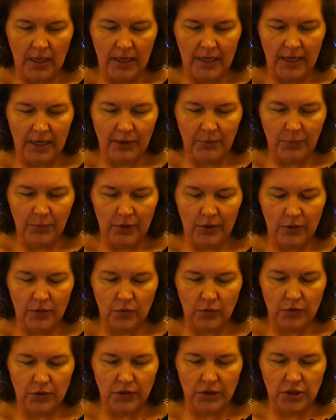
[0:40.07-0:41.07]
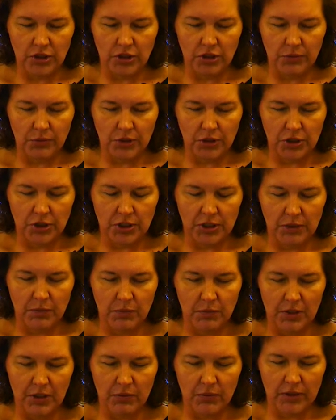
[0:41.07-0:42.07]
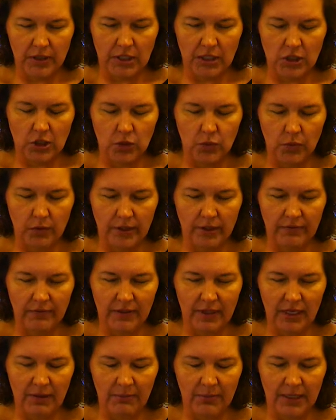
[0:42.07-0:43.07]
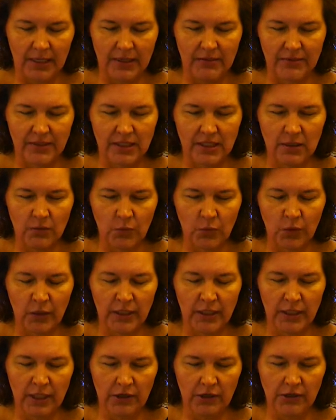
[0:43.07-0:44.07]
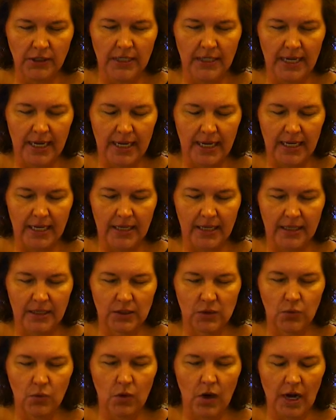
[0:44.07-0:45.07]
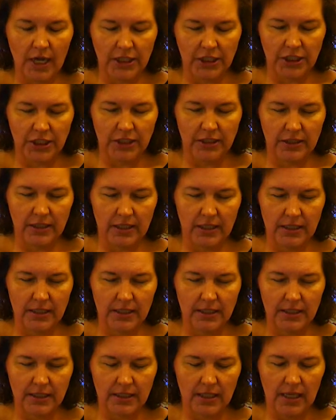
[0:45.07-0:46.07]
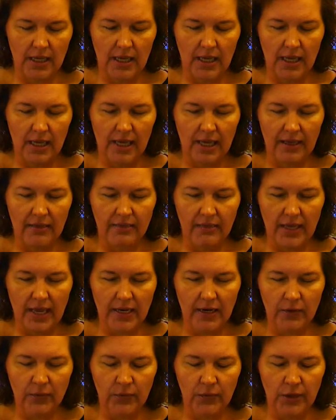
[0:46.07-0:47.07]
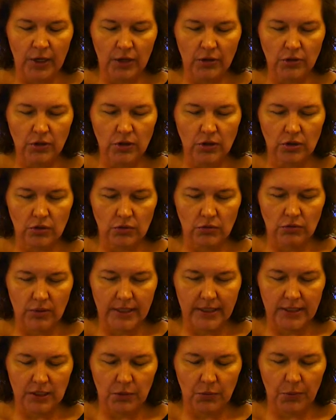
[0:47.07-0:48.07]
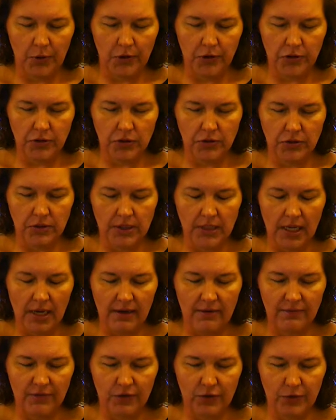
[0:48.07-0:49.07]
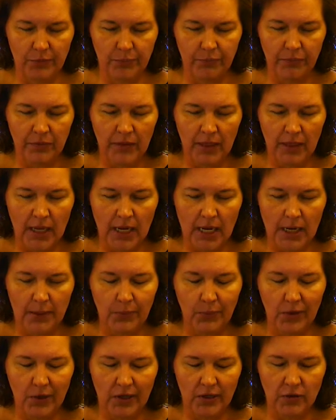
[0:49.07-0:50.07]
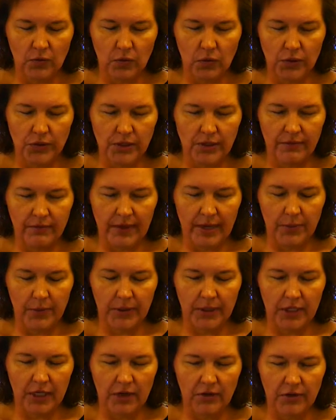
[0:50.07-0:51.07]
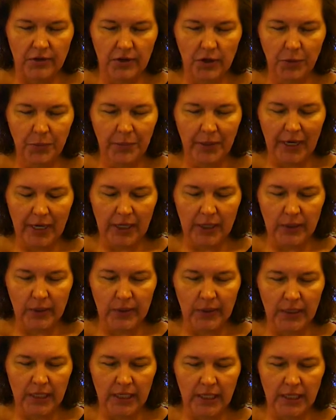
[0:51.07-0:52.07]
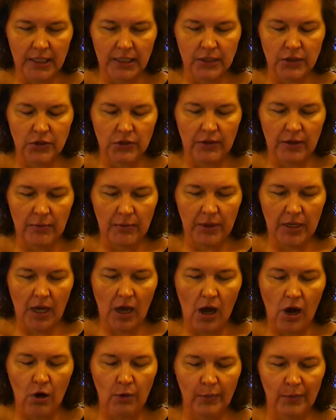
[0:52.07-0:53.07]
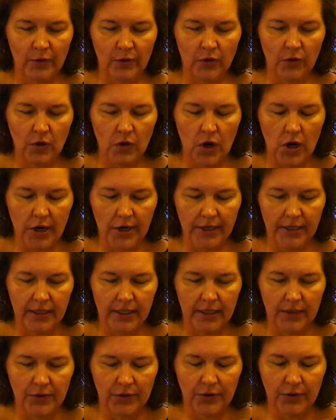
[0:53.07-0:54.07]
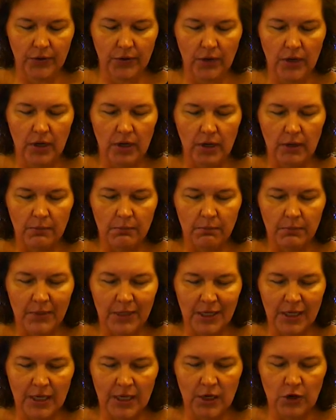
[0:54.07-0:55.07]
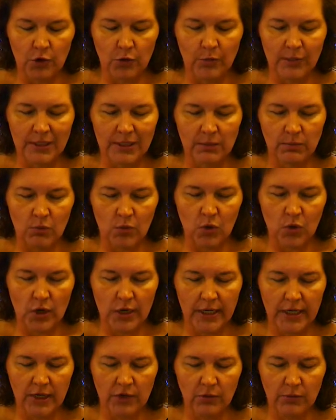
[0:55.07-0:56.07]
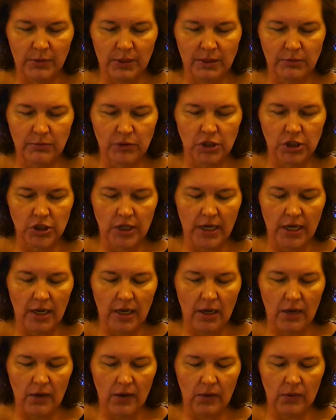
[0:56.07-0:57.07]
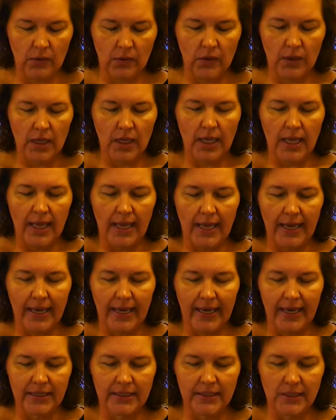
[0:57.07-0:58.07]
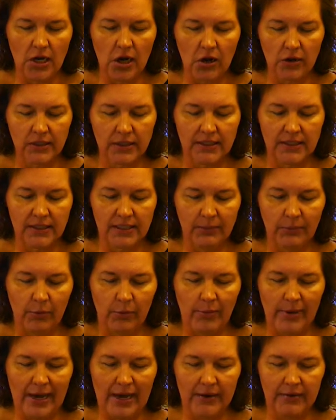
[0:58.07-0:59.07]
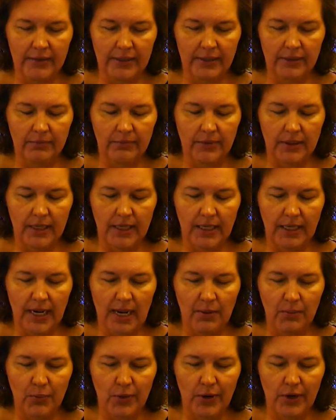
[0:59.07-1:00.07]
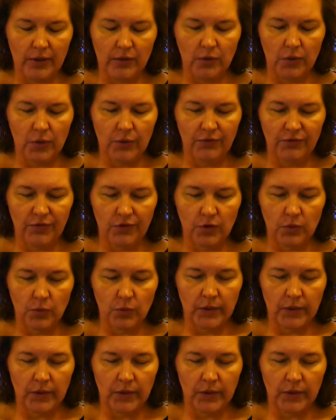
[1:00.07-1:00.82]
And I pray, Lord, that you would just be with each one of them. And if someone here today is watching this, and they don't know you as their personal Savior, I pray, Lord, that they would go to their parents, or they would call Brother Larkin, or me, or Miss Morgan, or Miss Michelle, and talk to them about it. And I pray, Lord, for the